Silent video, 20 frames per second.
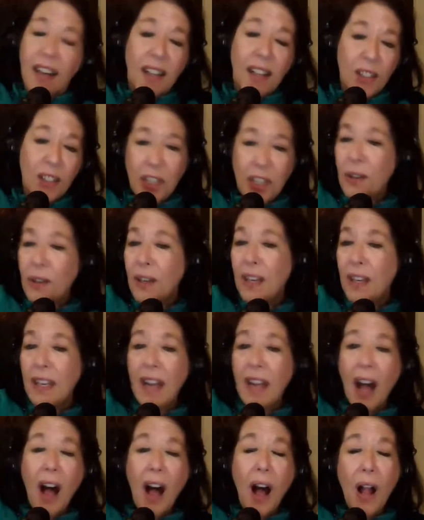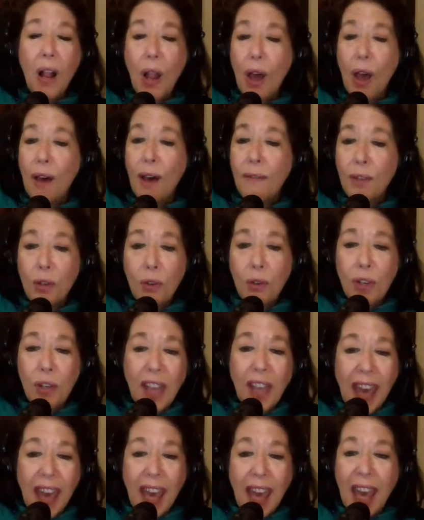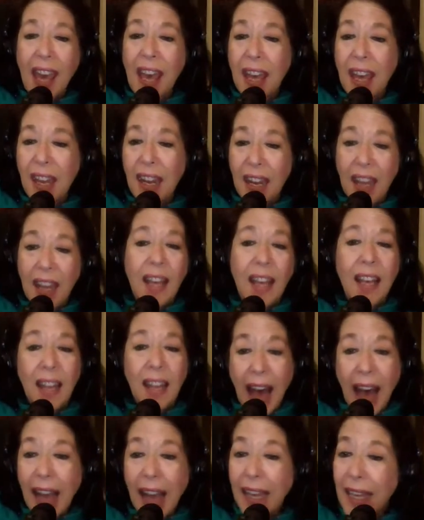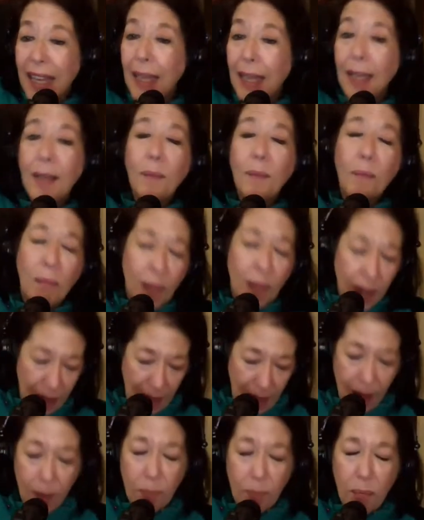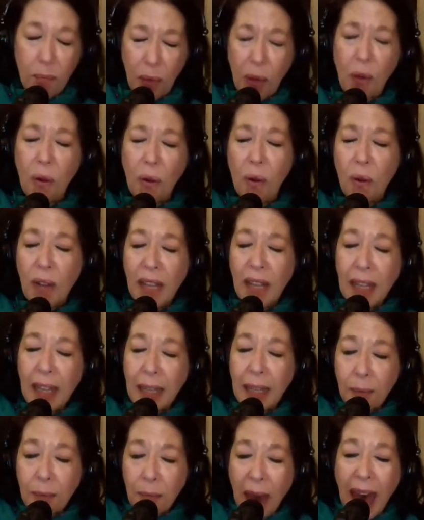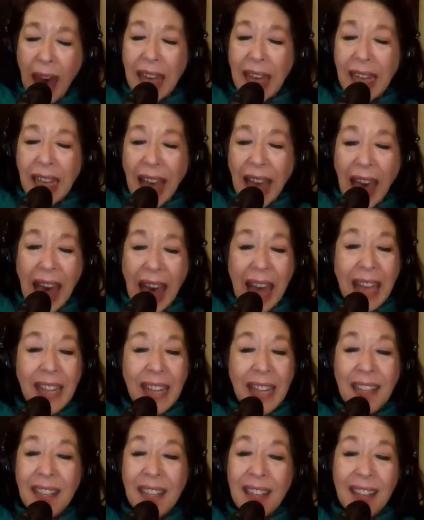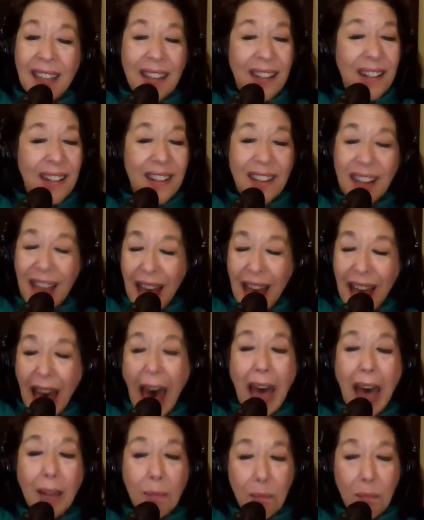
do it all over again. I keep burning my candle at